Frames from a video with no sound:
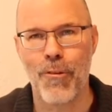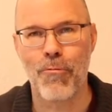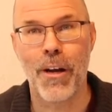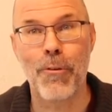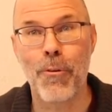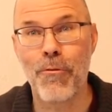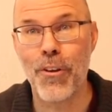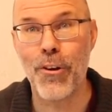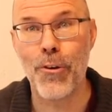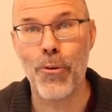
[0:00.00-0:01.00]
write a
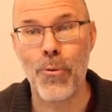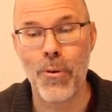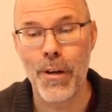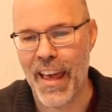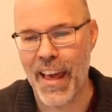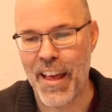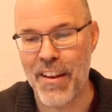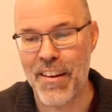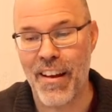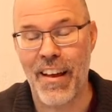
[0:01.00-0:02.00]
review,
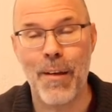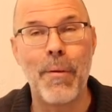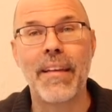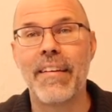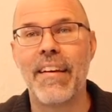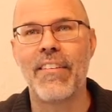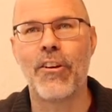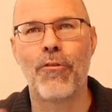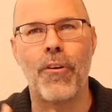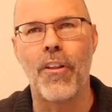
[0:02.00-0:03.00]
and it makes it
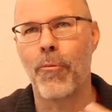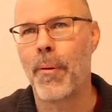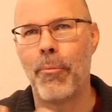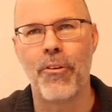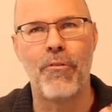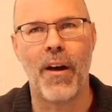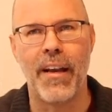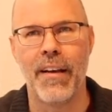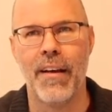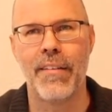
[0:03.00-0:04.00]
easier for other people to
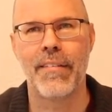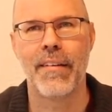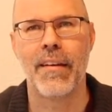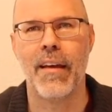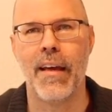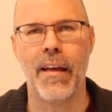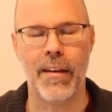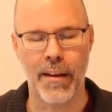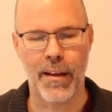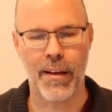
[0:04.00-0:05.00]
find us
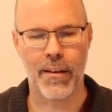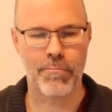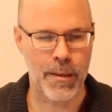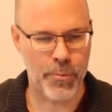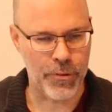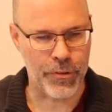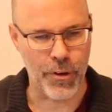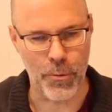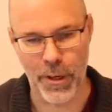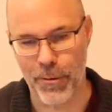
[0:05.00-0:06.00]
and keeps us
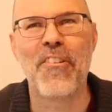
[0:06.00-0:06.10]
going.